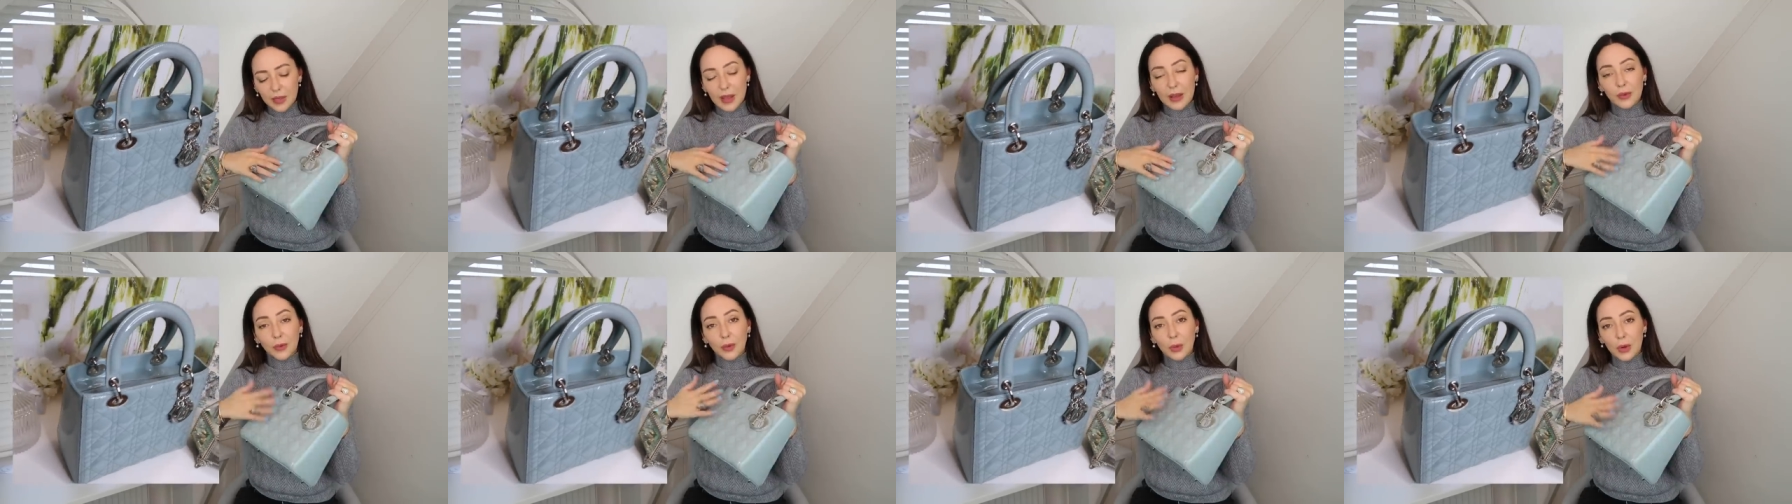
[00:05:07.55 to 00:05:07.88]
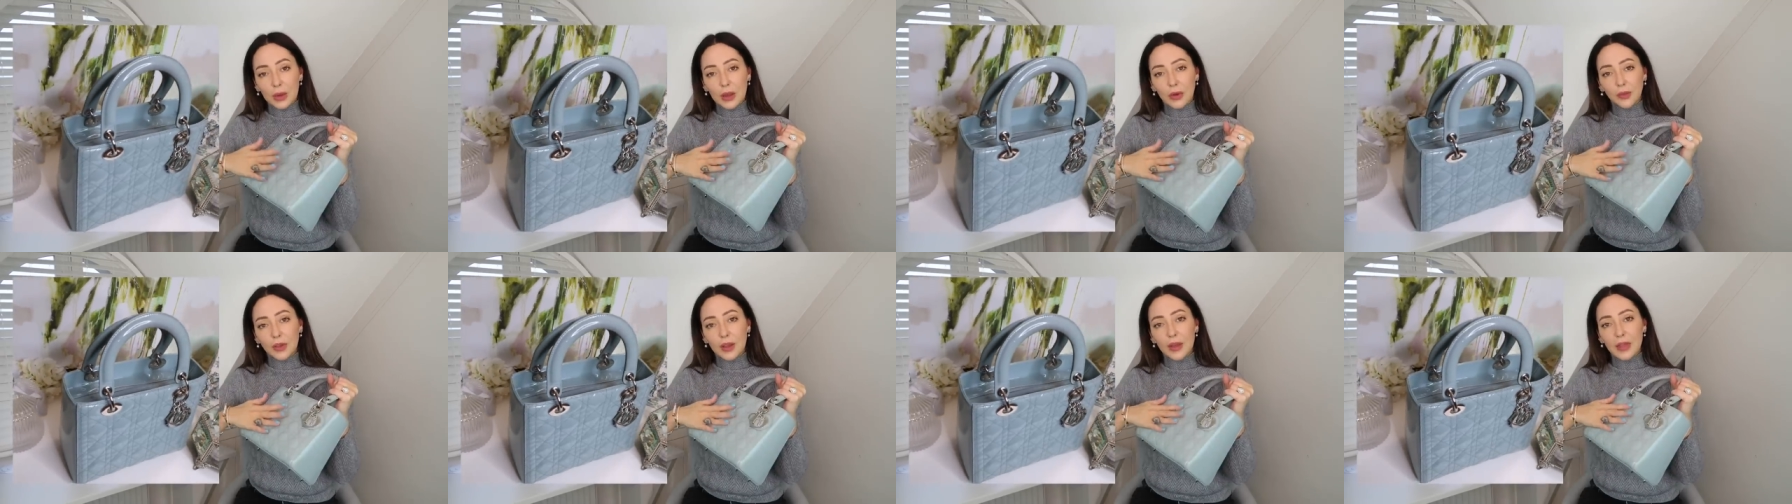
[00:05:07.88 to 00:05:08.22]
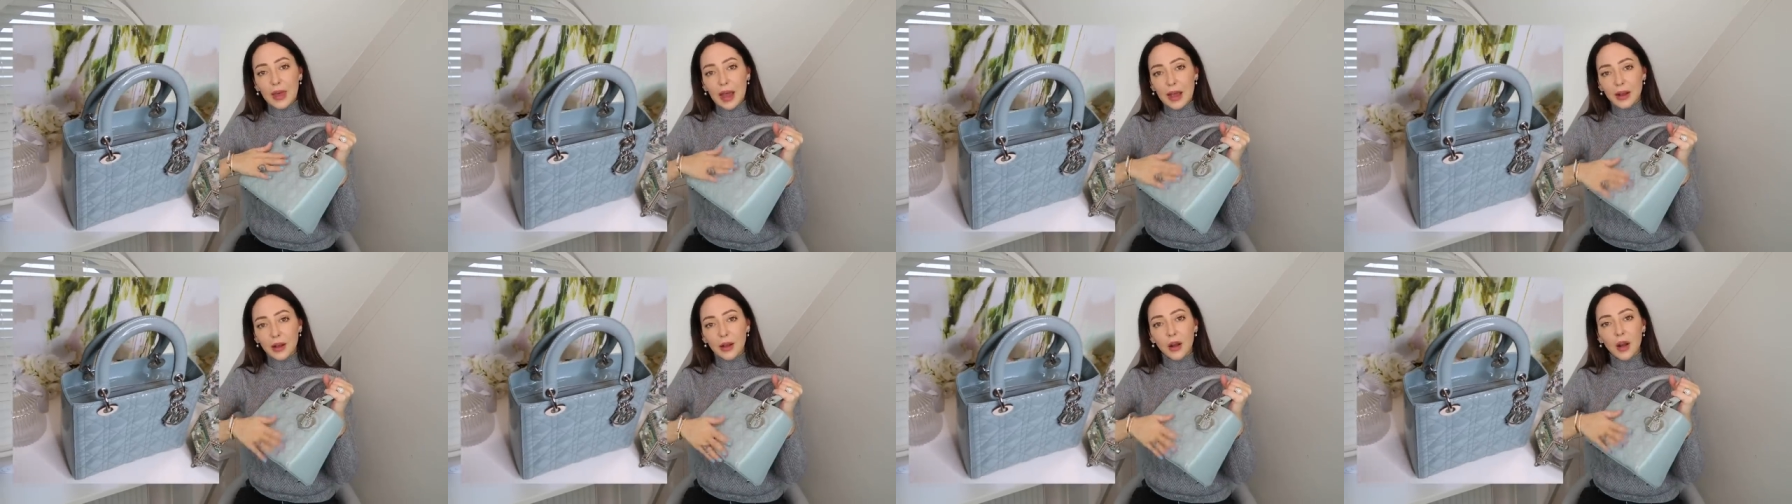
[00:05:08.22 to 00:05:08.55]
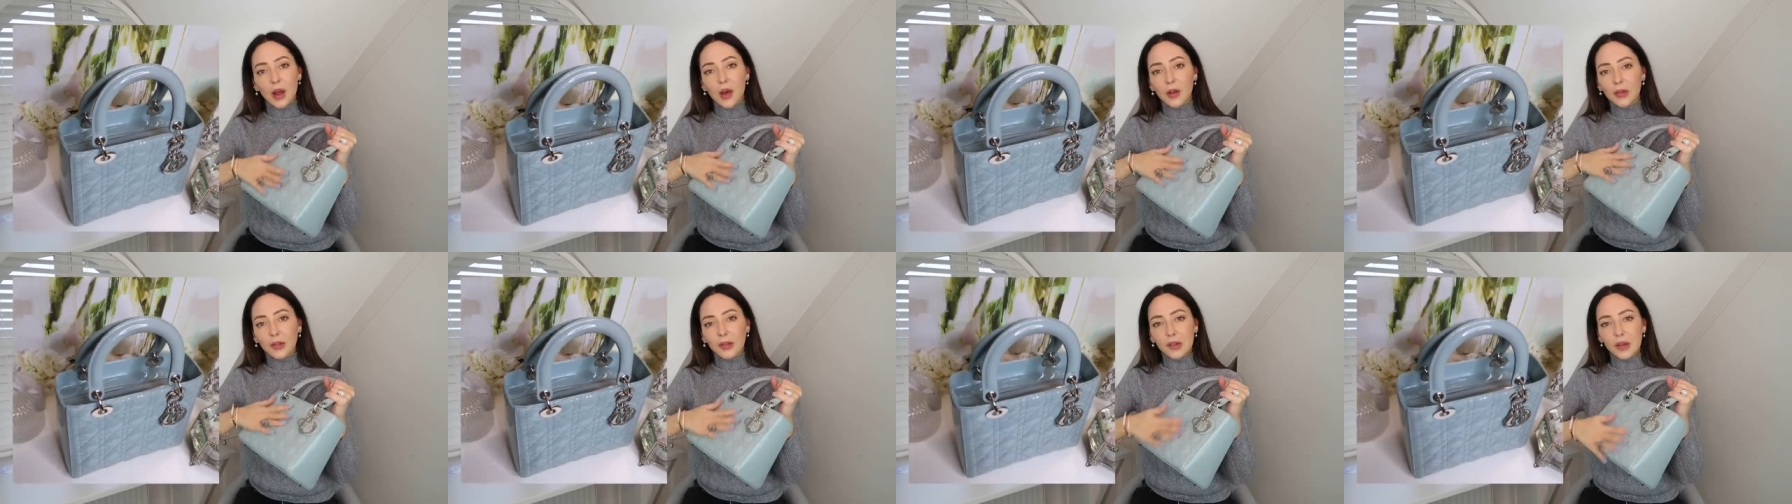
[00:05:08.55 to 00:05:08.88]
That's what gives it that
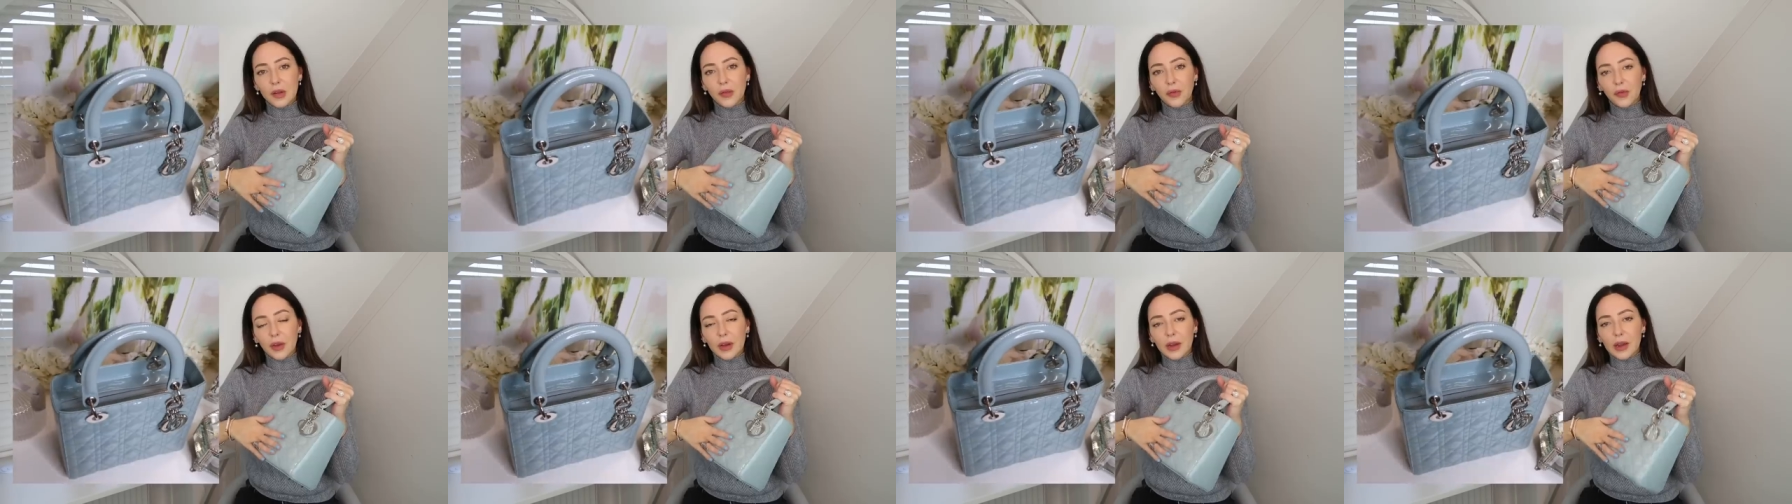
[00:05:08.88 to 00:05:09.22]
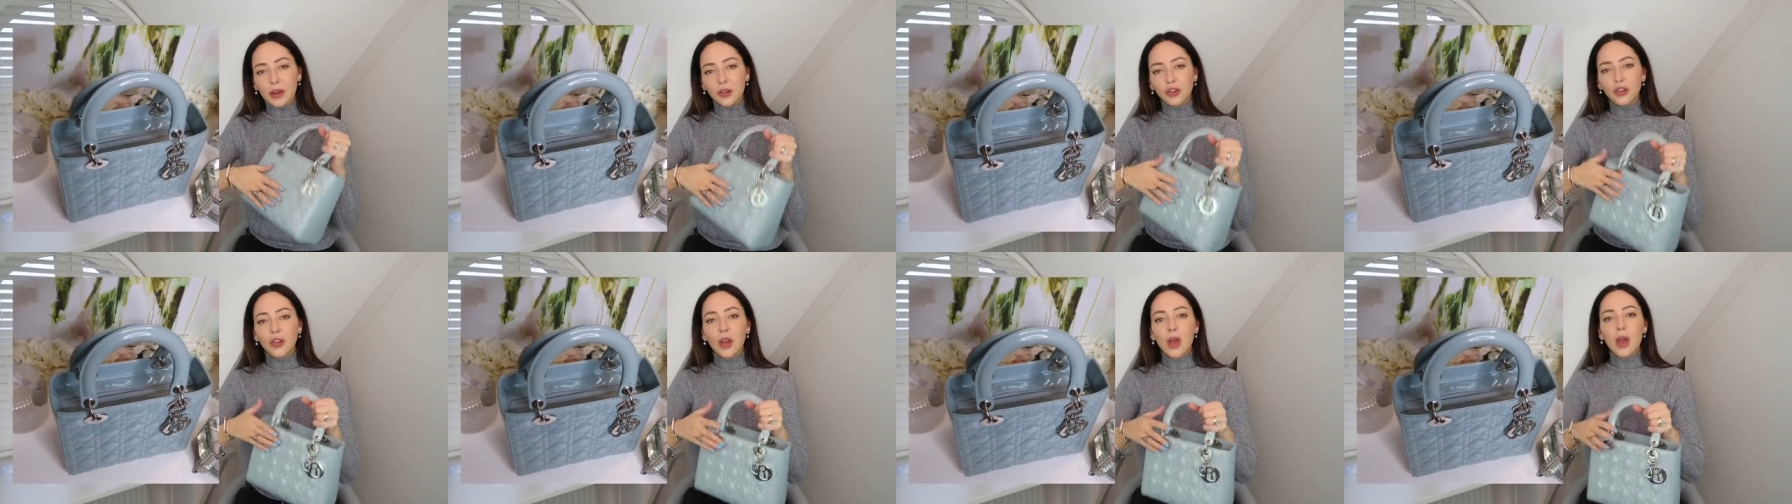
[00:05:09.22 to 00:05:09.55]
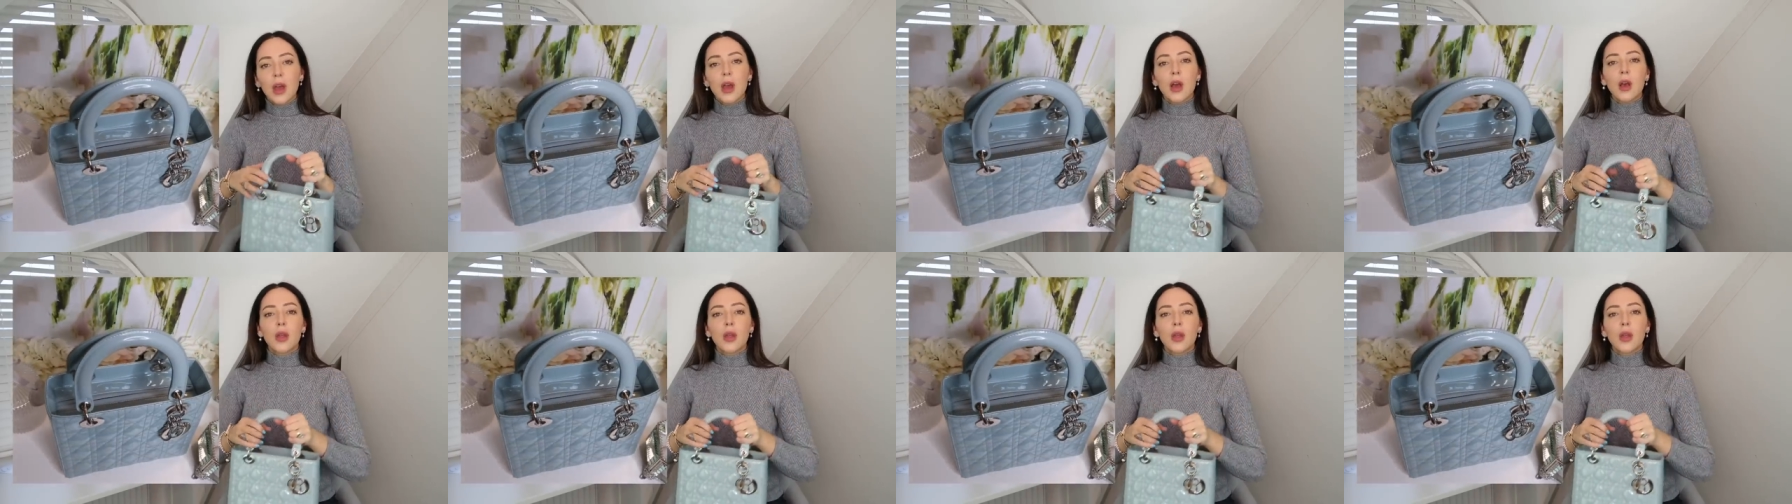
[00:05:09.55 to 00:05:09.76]
glassy finish.